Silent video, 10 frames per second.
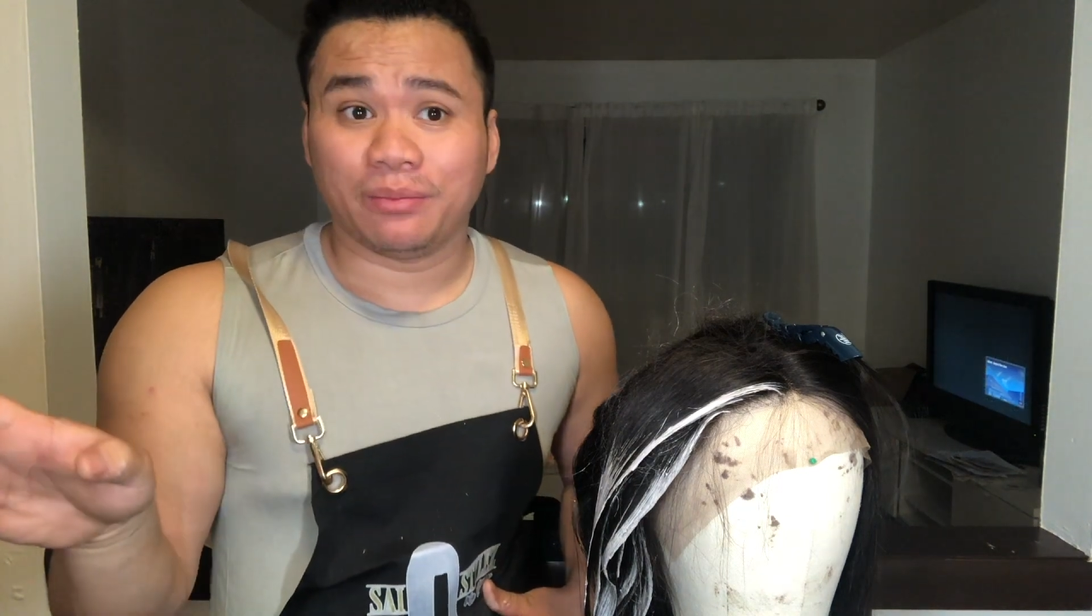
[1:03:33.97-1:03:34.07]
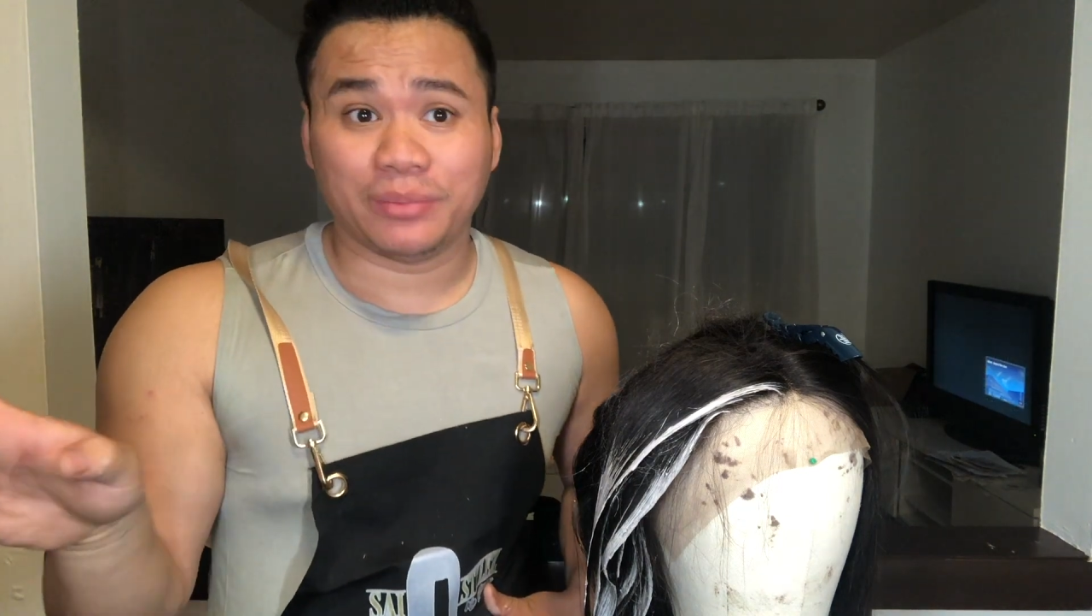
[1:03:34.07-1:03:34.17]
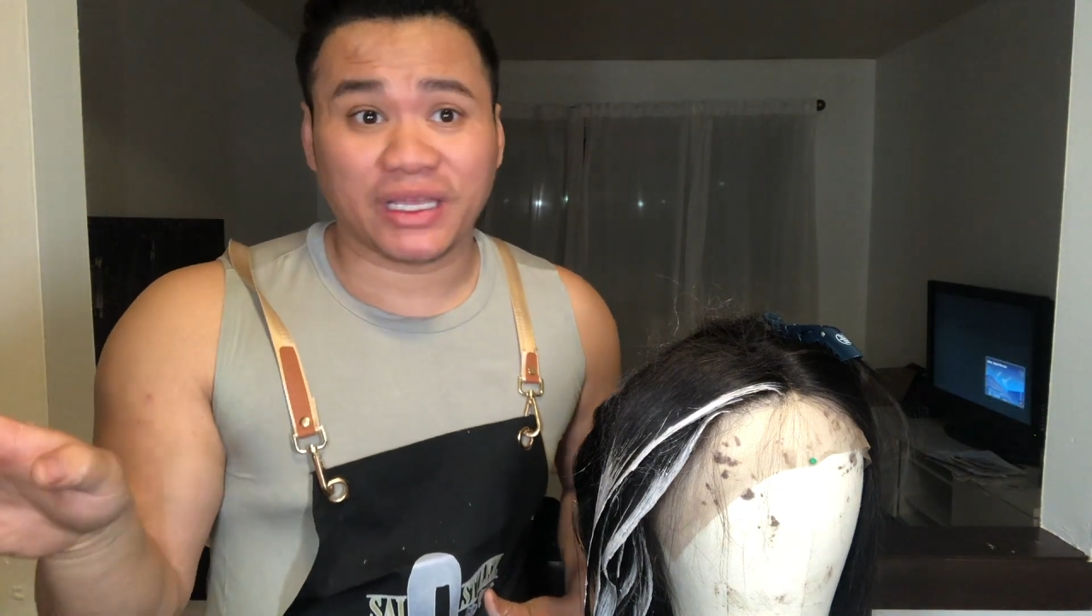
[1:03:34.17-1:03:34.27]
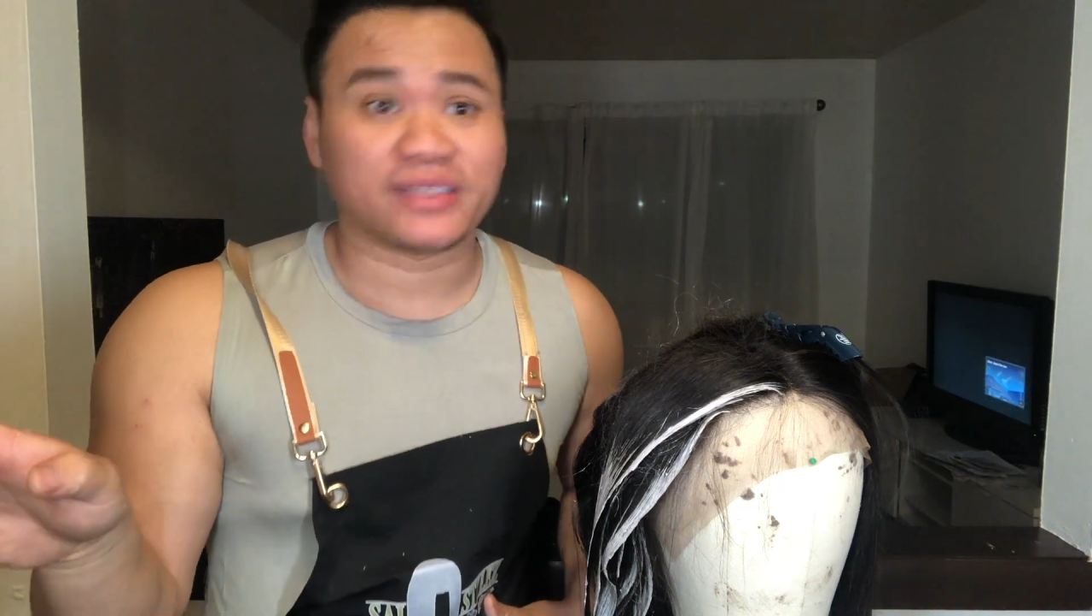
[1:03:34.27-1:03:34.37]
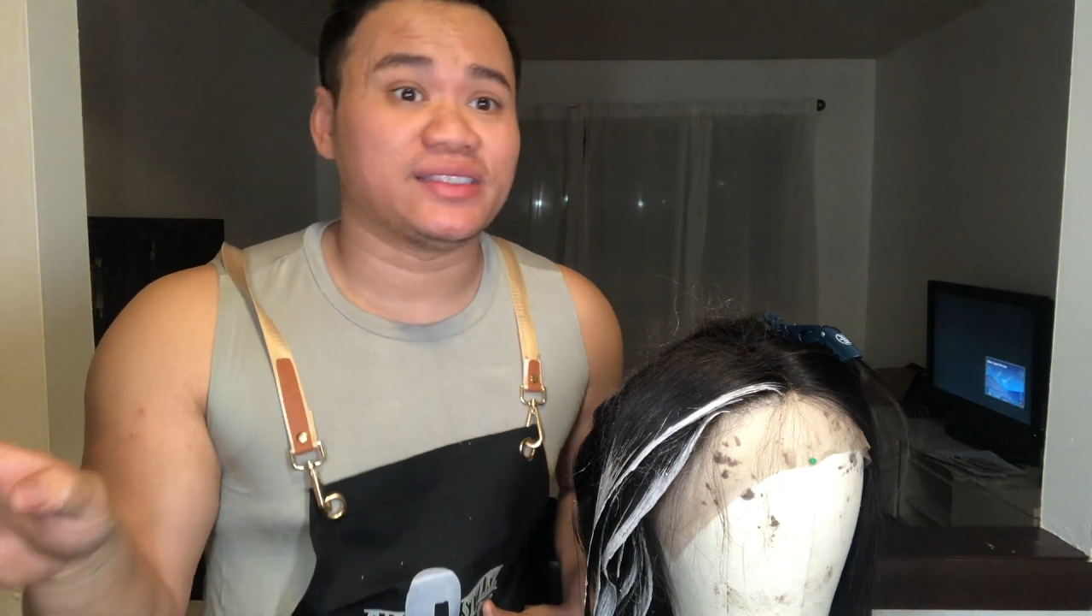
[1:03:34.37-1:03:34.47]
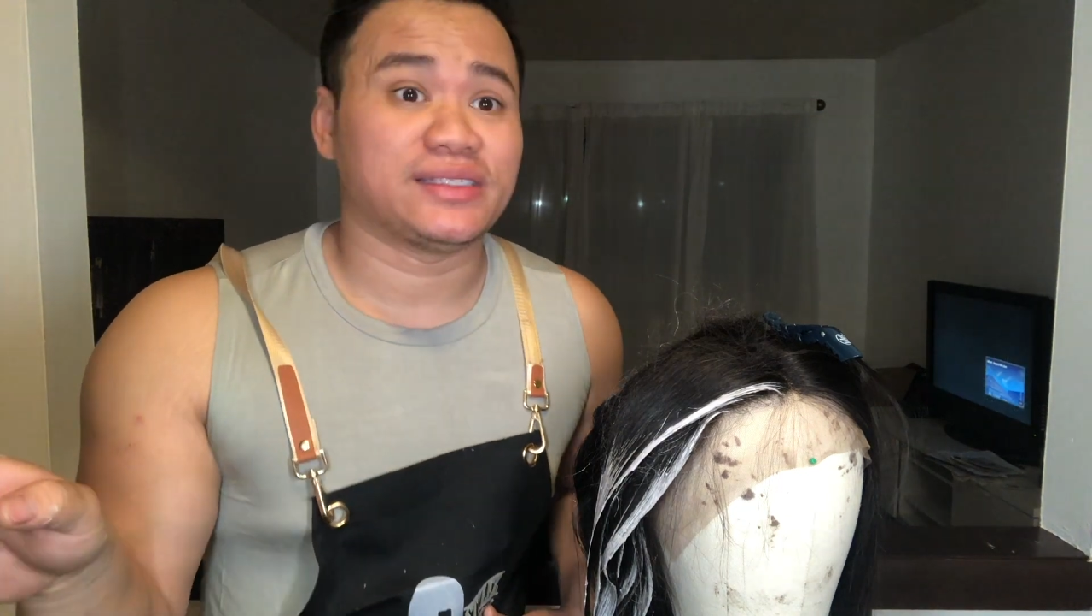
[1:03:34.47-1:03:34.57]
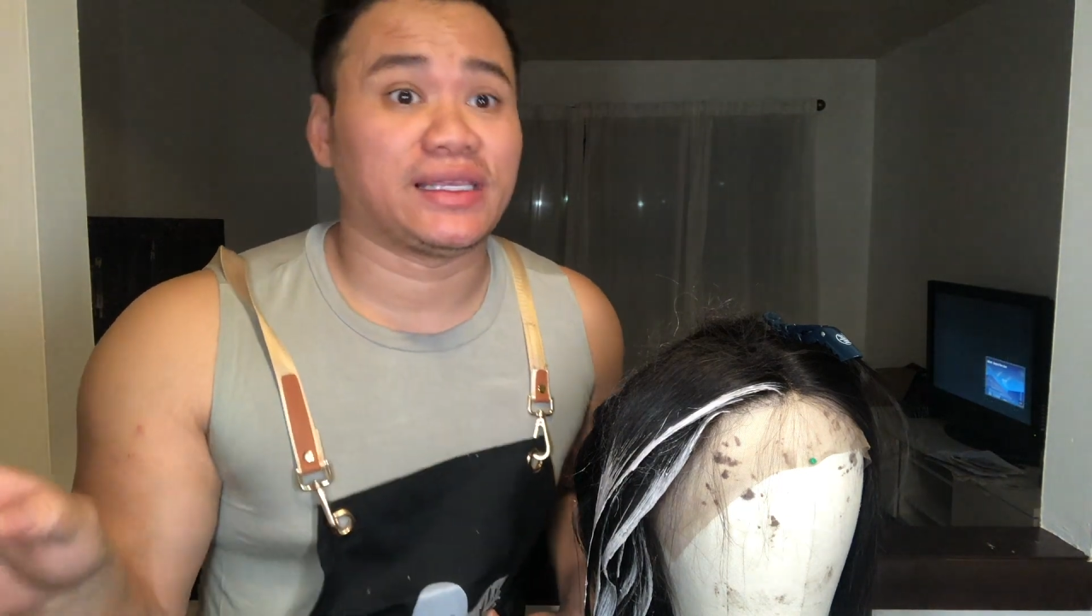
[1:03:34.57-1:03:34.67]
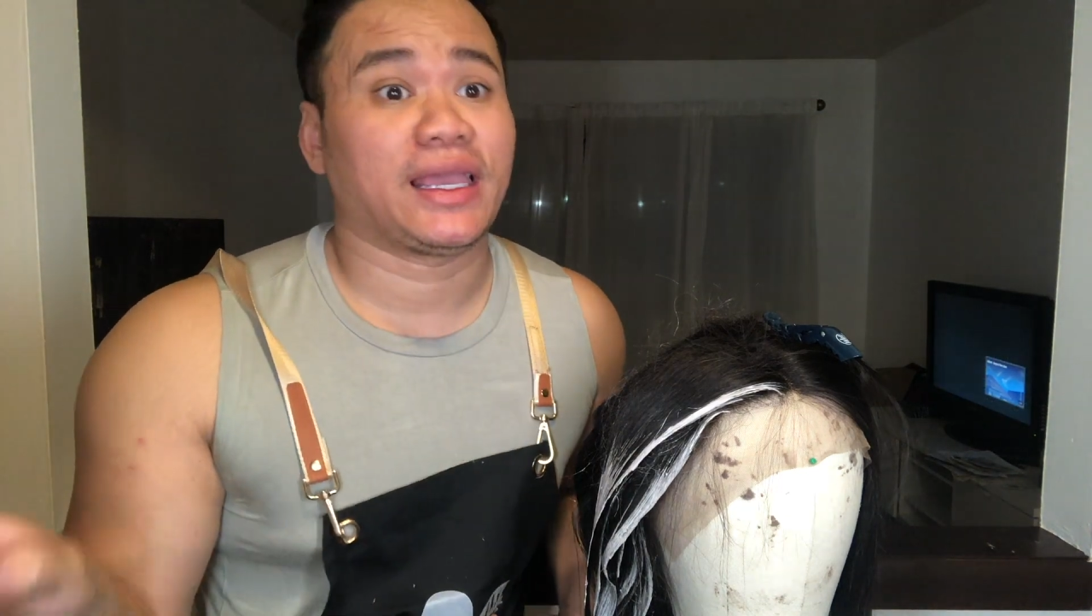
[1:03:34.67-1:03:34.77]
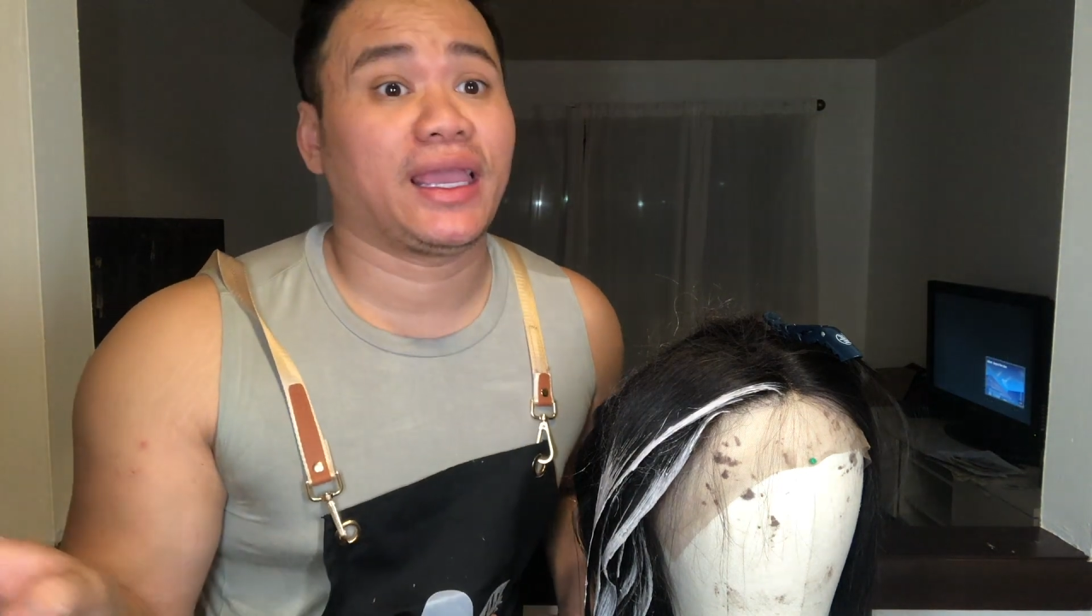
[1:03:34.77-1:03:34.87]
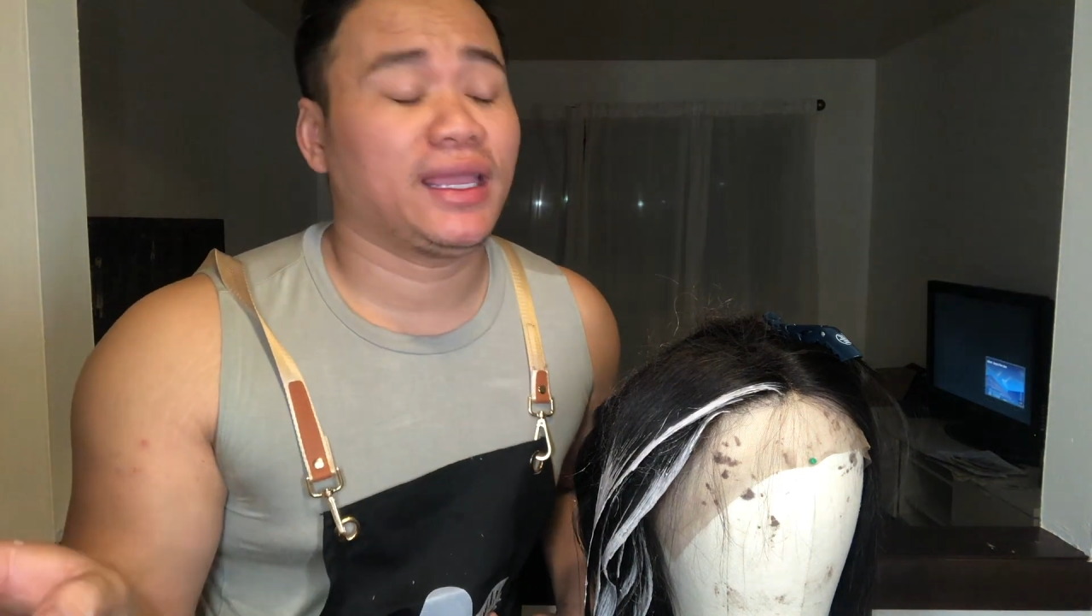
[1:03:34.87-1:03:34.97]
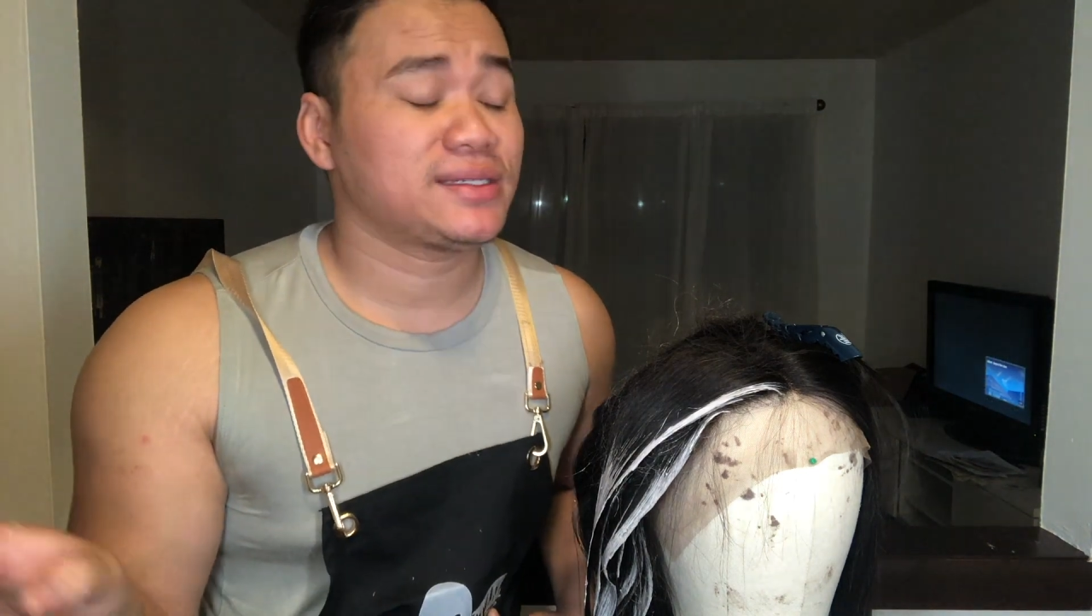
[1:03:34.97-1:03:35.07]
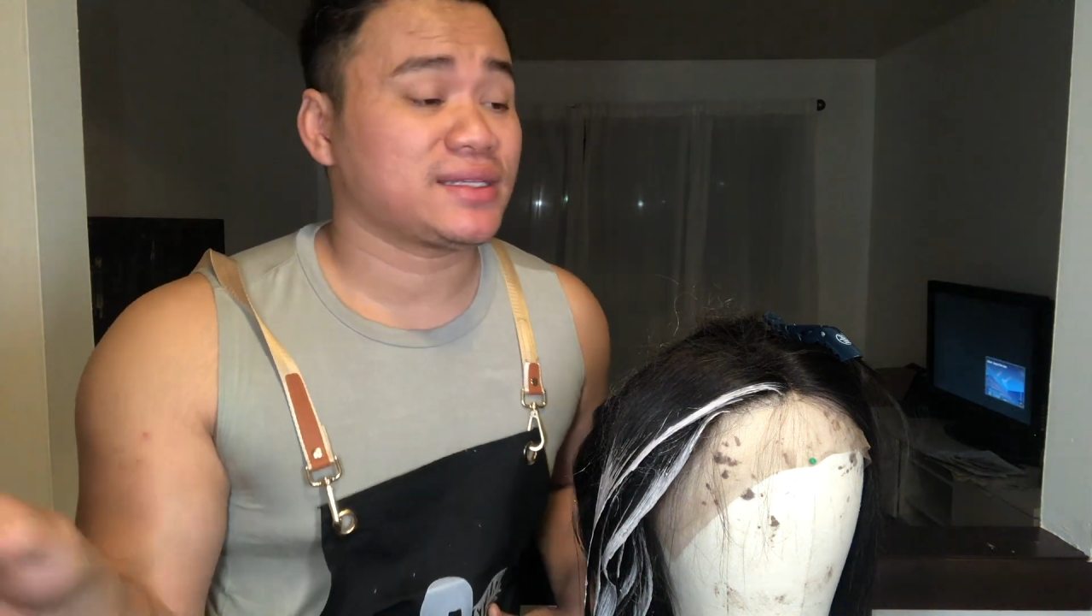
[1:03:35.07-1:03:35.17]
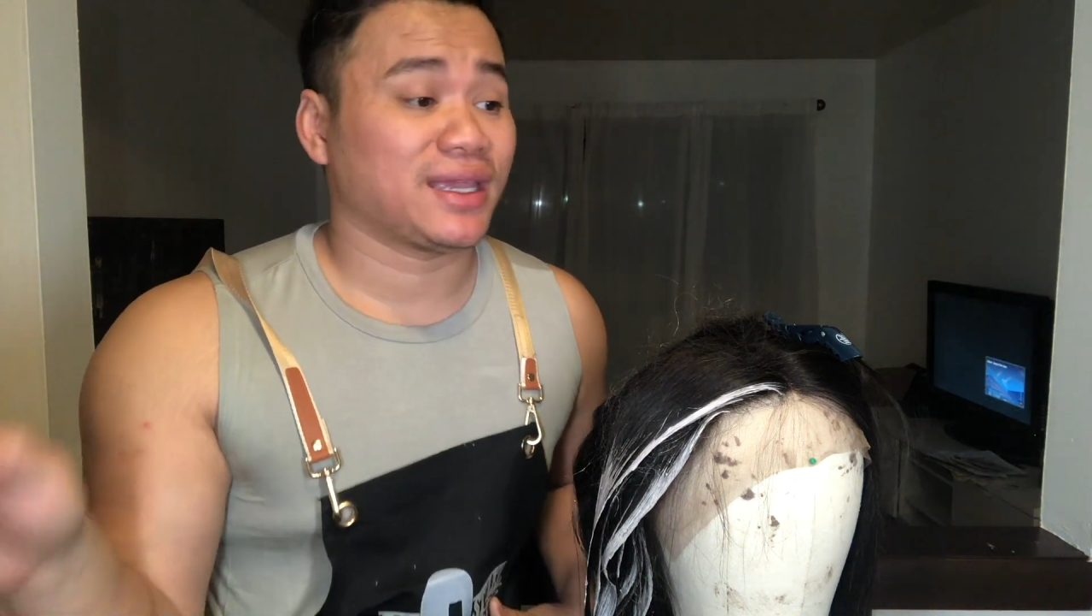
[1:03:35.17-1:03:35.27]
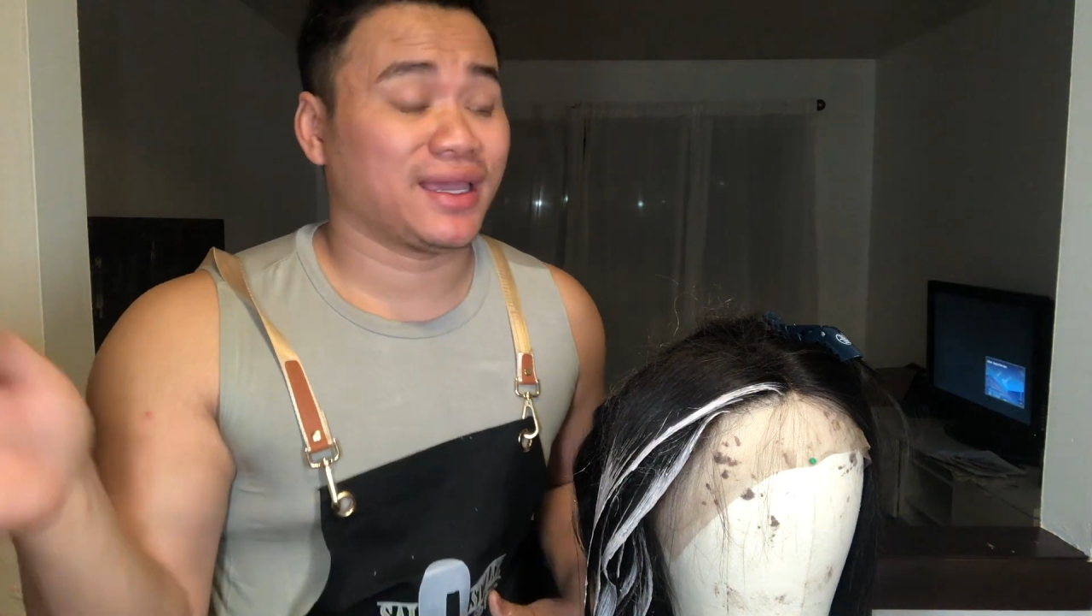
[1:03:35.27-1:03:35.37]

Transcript: bitch,